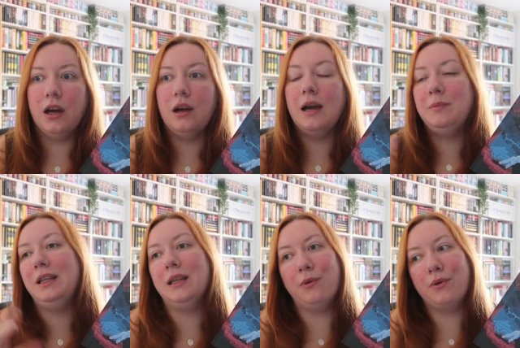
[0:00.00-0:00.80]
I
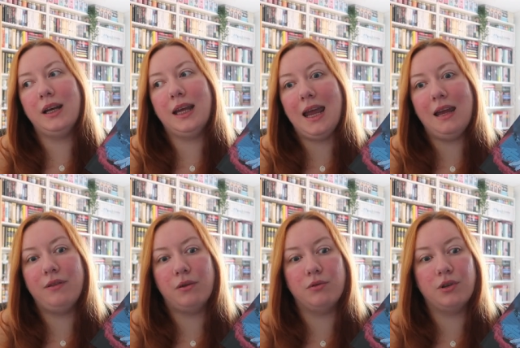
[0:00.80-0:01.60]
mean, they were in a cave,
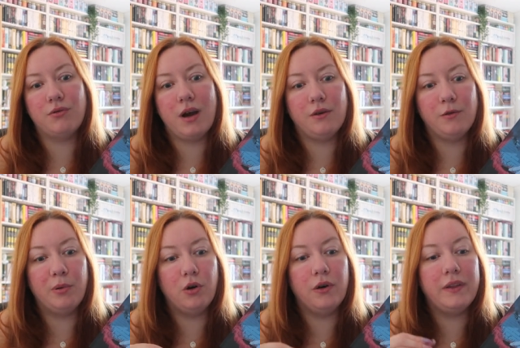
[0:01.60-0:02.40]
they were underground,
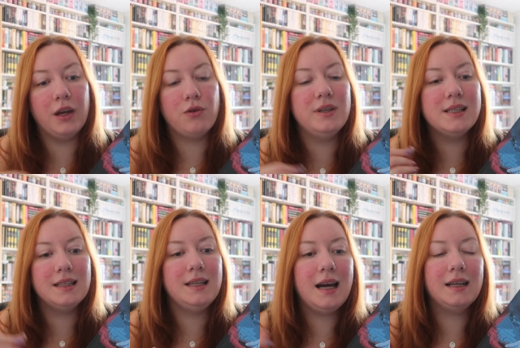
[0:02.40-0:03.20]
but
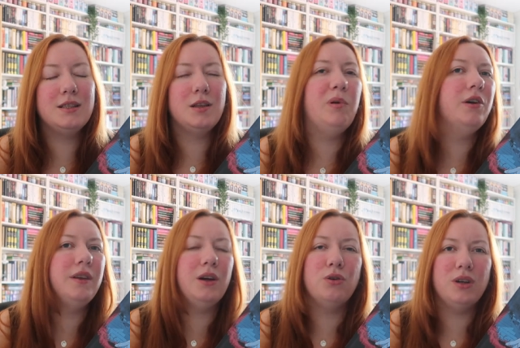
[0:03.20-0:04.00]
increasingly darker to the point
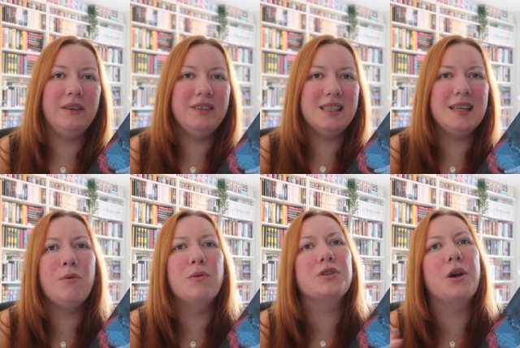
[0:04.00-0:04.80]
that I couldn't even see
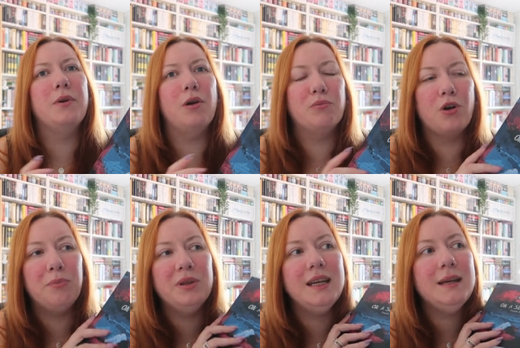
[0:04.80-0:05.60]
what was going on
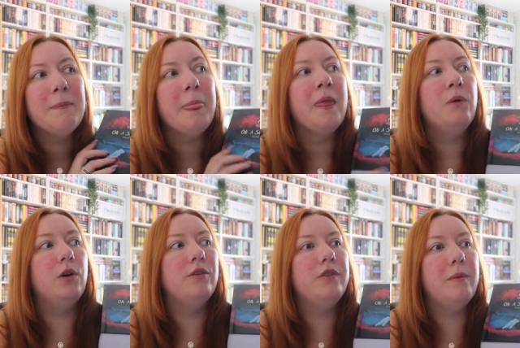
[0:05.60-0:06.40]
properly.
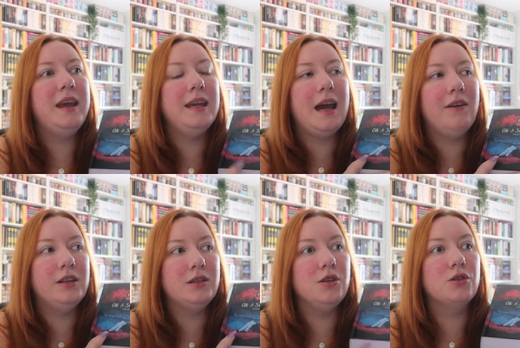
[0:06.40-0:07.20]
One of the main
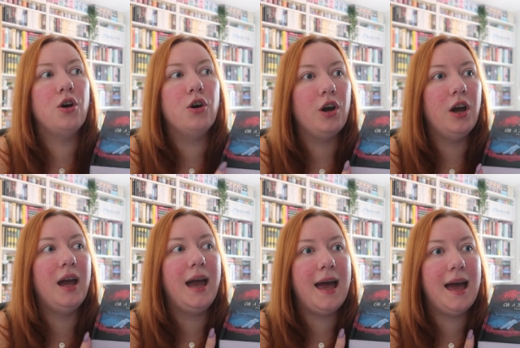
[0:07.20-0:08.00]
characters cut
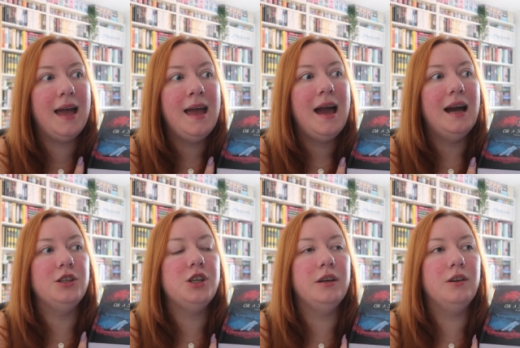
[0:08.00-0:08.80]
her hair
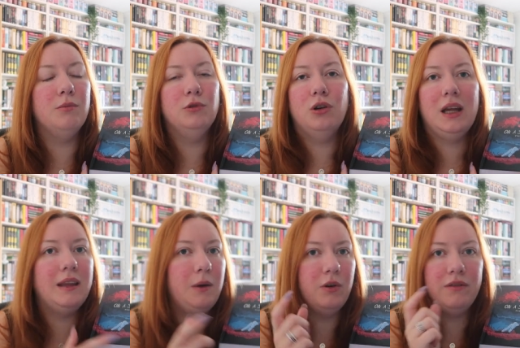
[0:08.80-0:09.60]
and she ended up looking
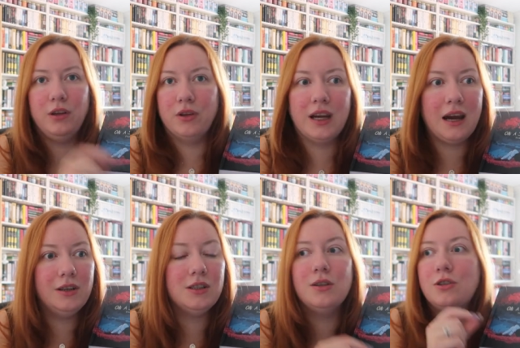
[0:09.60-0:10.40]
like one of the other
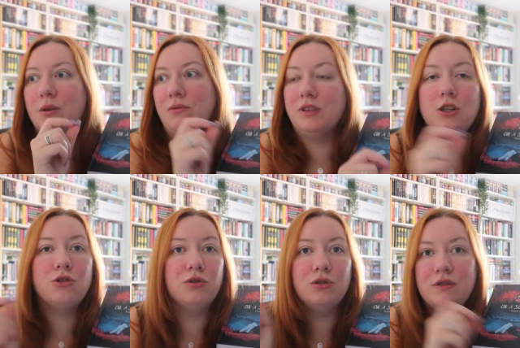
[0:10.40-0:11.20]
characters, so I really
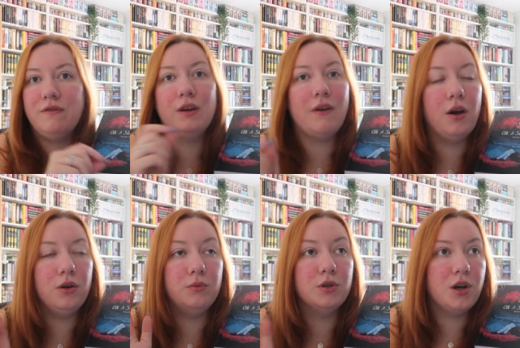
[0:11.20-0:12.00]
struggled to figure out
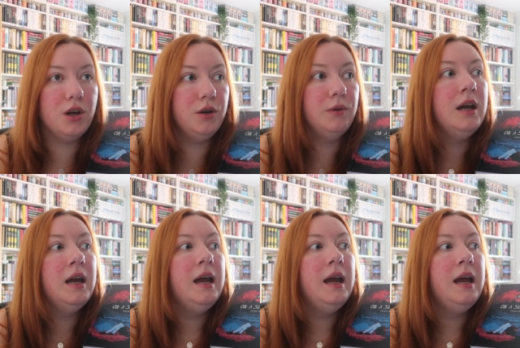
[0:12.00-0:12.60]
who was who.